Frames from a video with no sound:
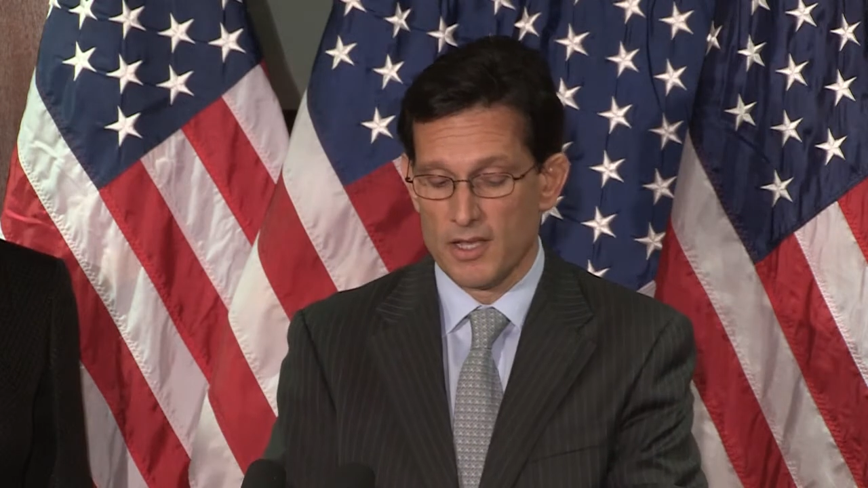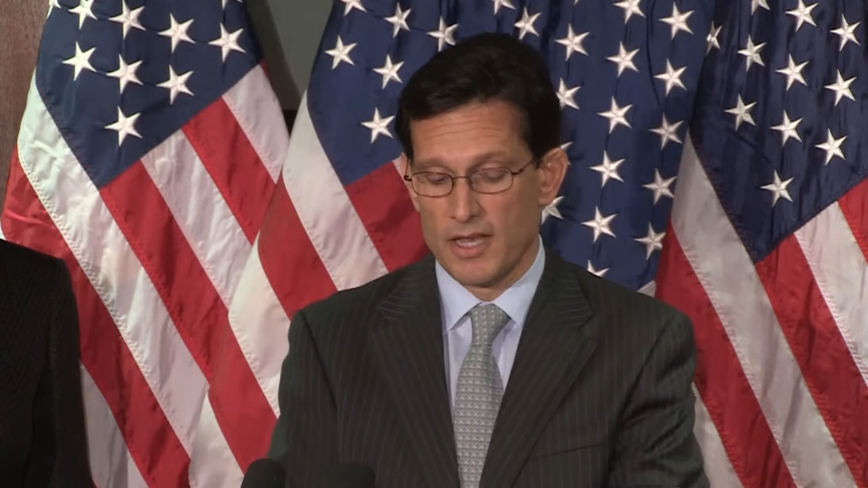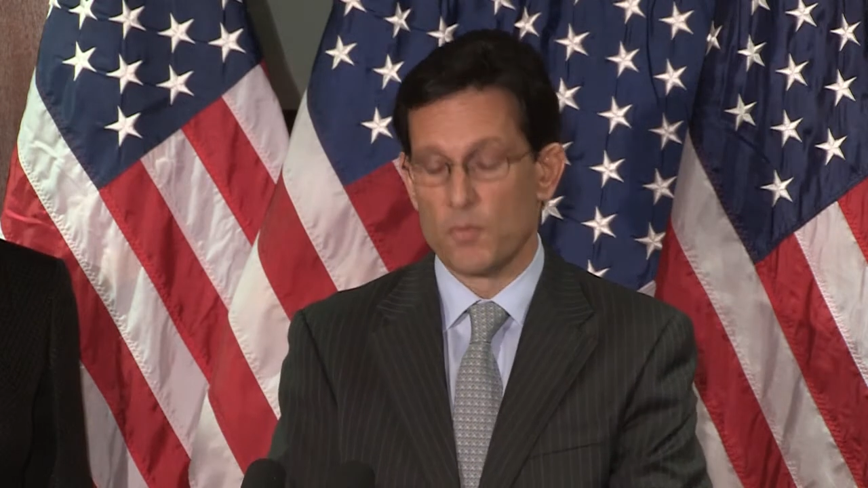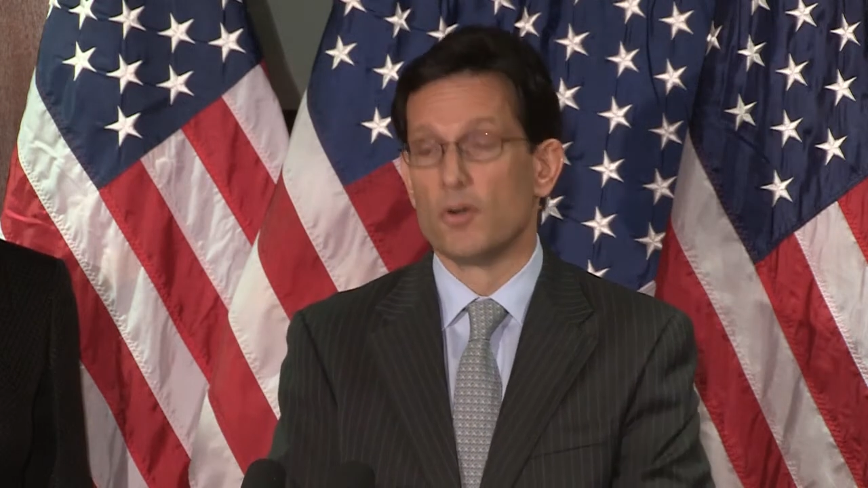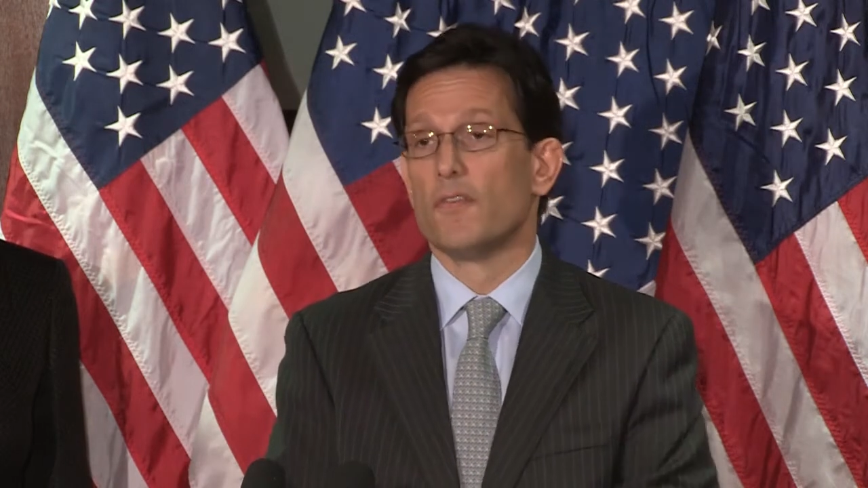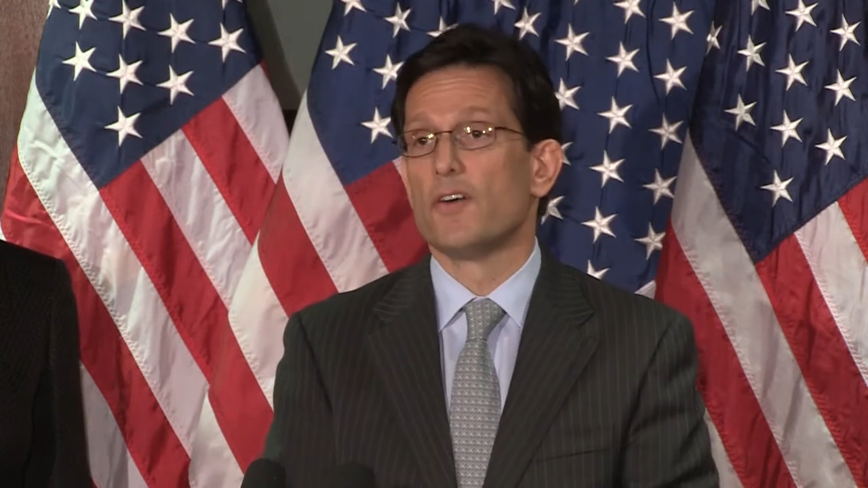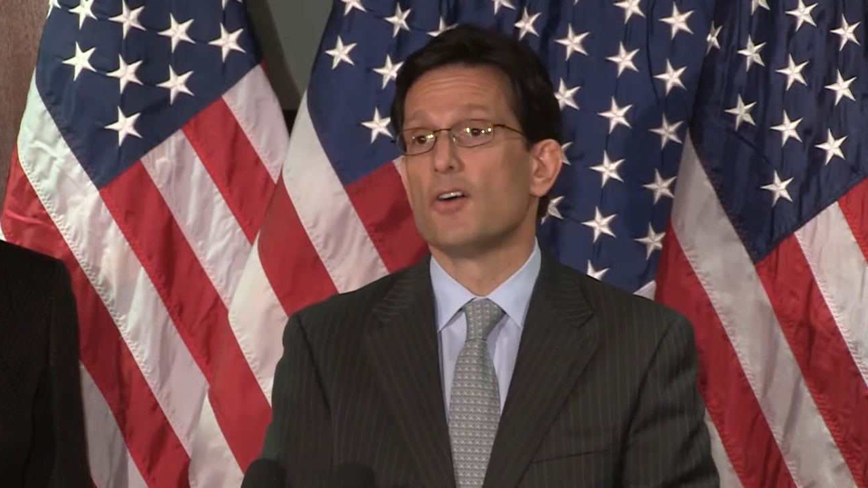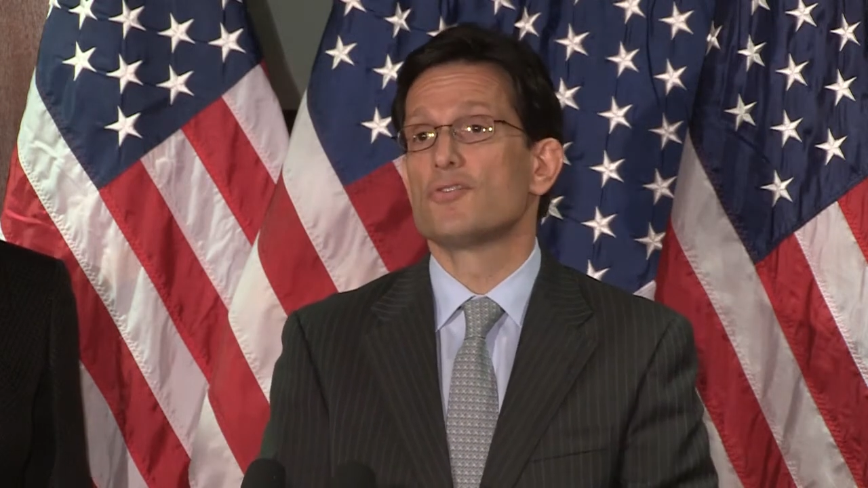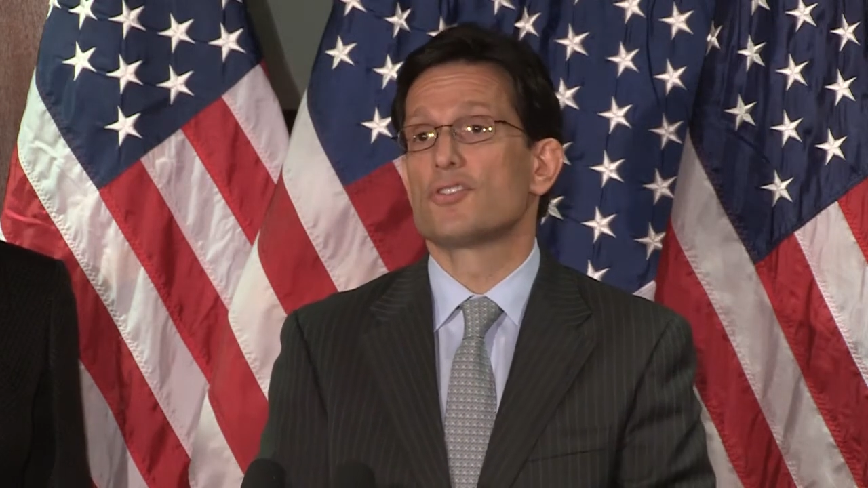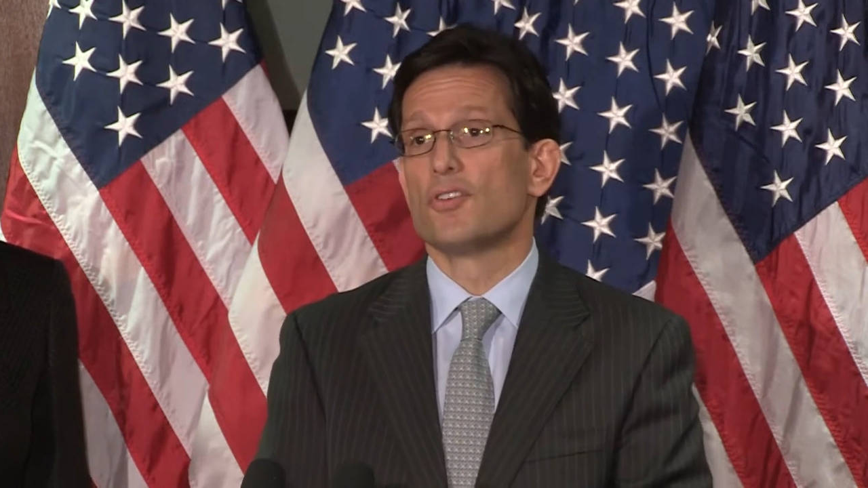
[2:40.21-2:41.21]
and we'll
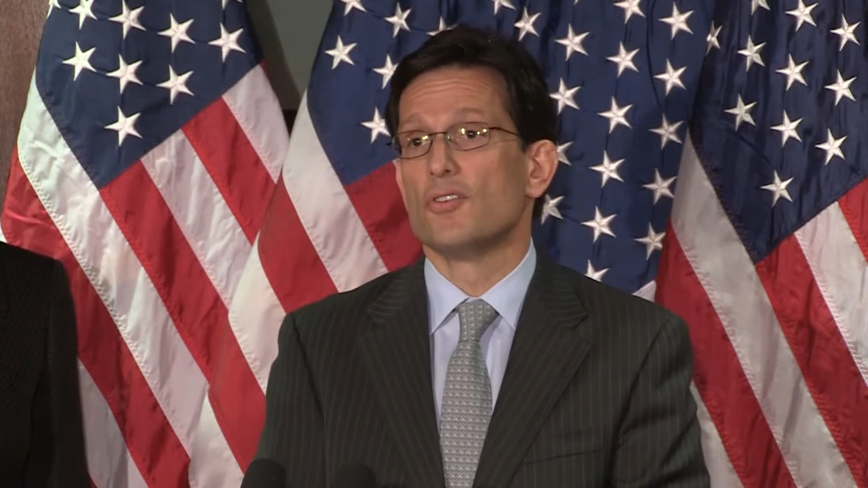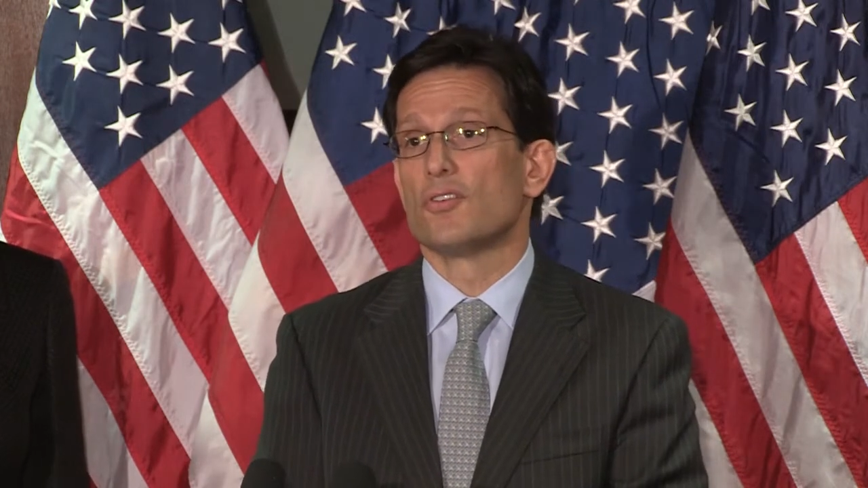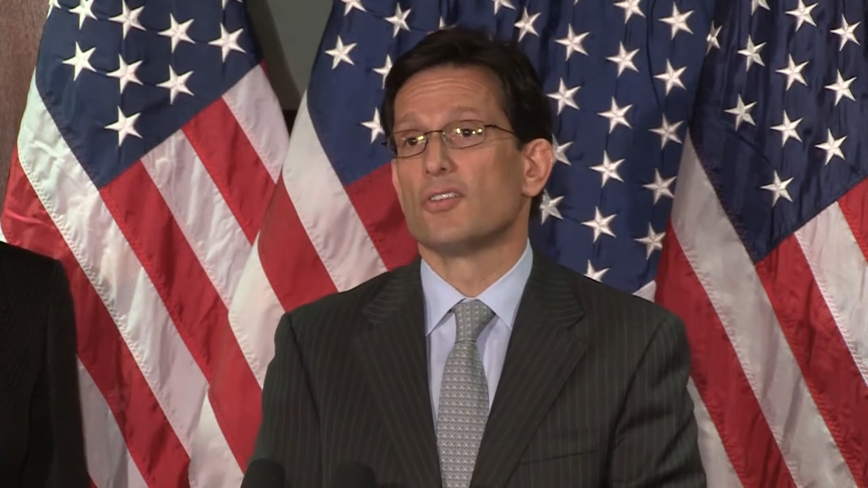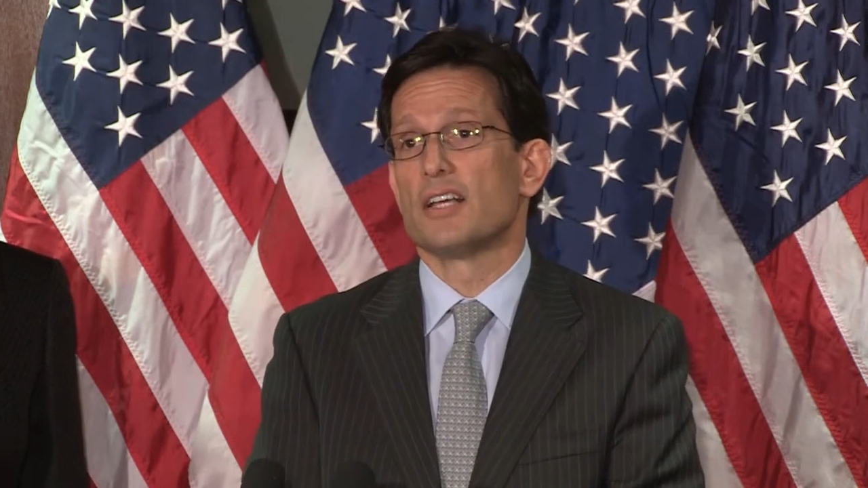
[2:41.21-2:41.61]
vote soon on